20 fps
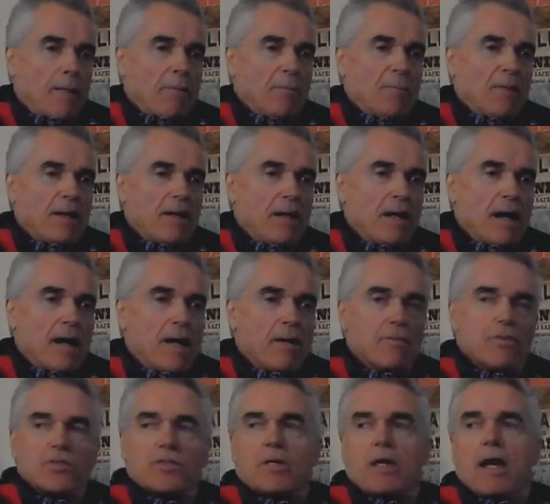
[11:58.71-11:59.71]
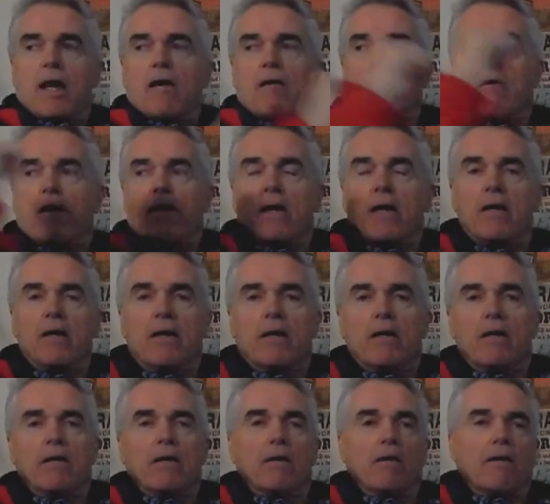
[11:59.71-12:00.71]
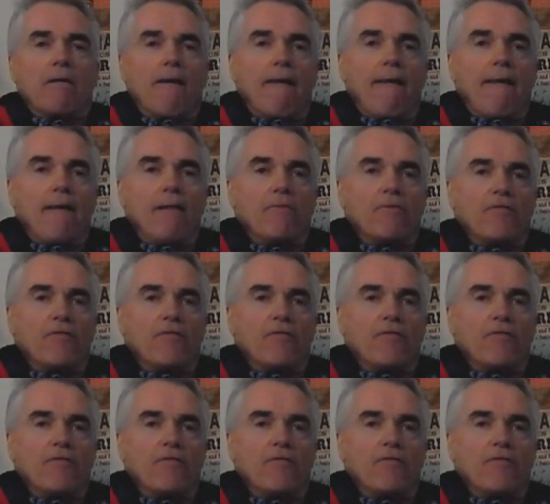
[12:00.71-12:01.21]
than I was carrying in